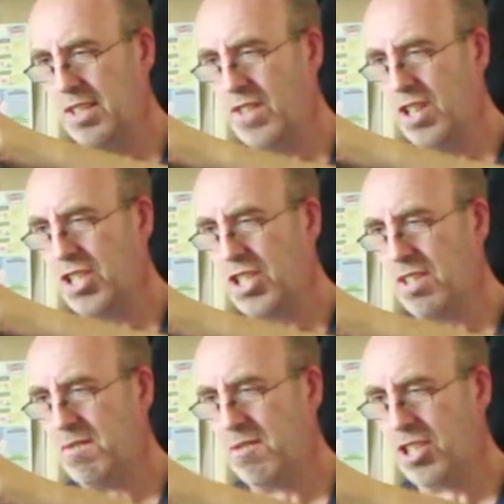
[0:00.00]

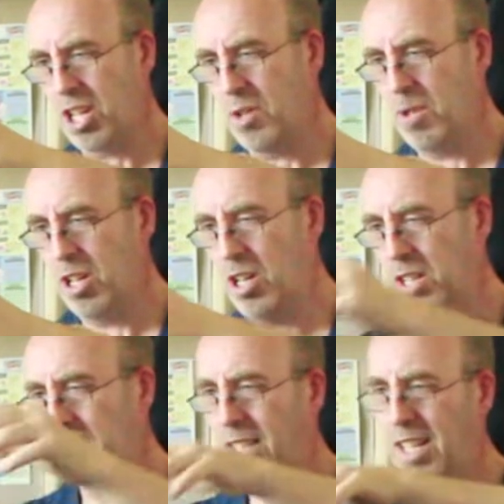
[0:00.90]
version, so
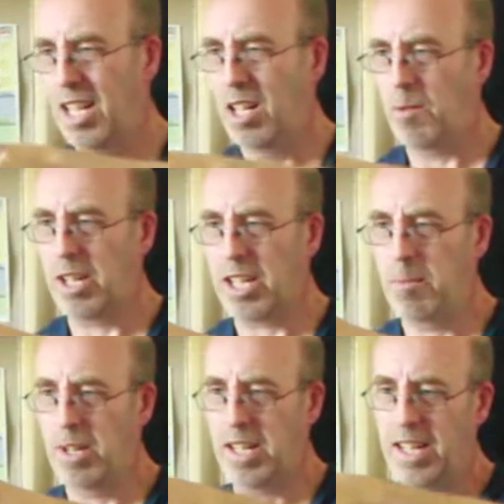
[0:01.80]

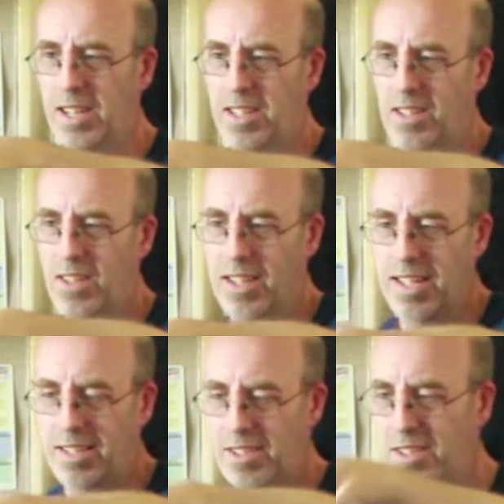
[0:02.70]
that's in now, like
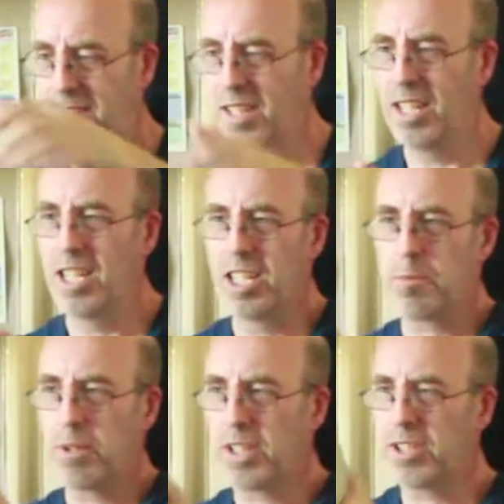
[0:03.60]
that. It's
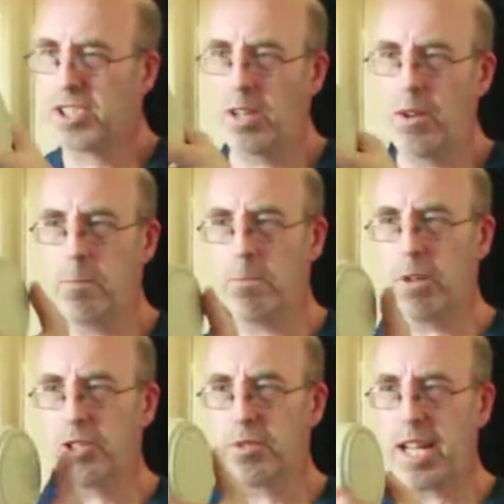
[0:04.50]
pretty good, so I'm
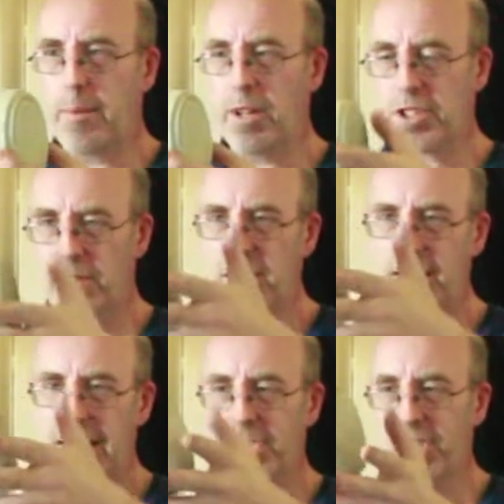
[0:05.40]
pleased with that one. So yeah,
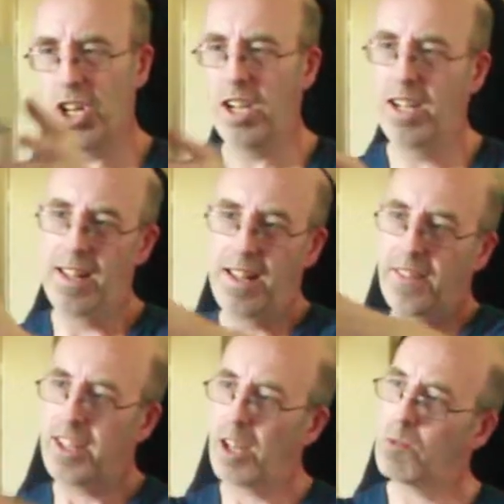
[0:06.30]
that's the
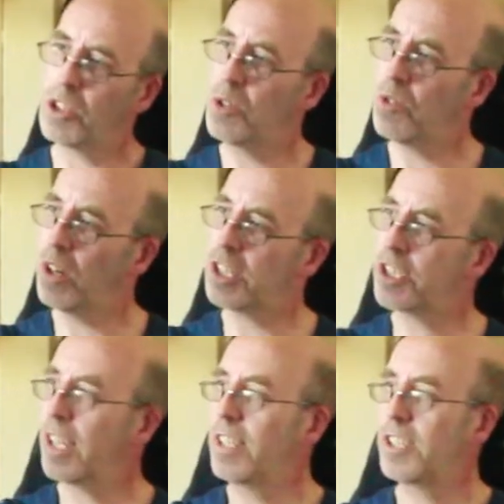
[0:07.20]
old United
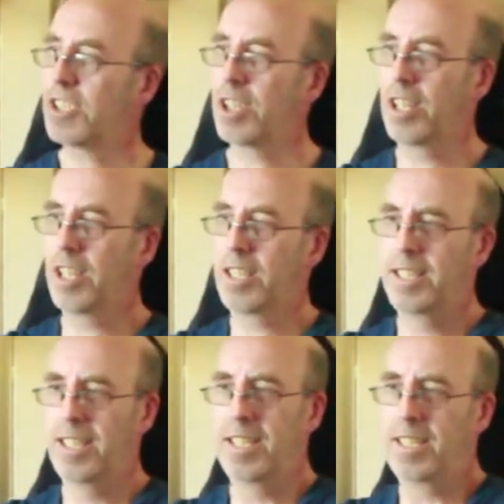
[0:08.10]
States
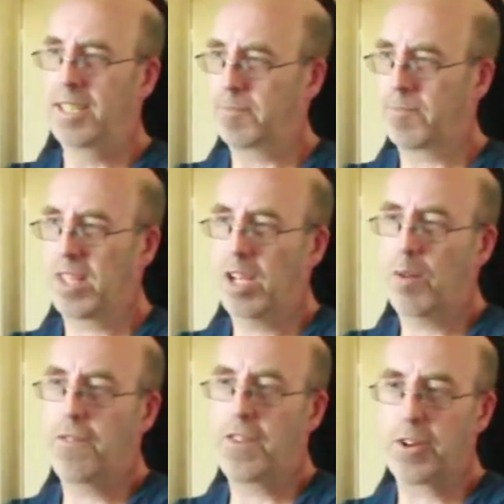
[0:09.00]

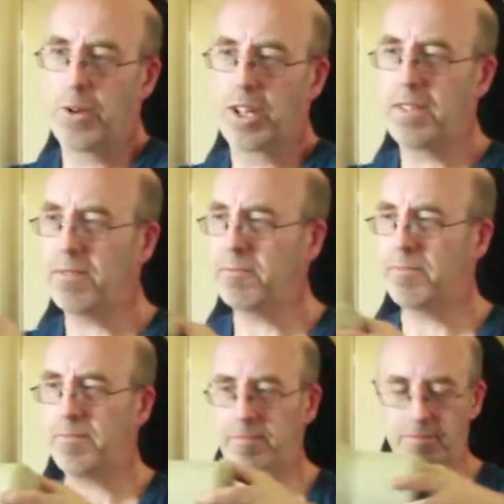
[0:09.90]
old figurine.
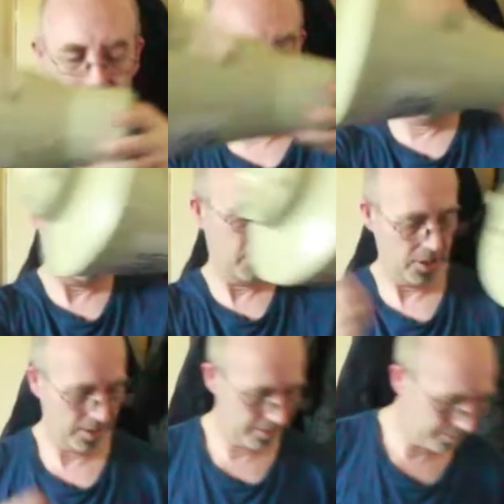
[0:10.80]
Pretty good.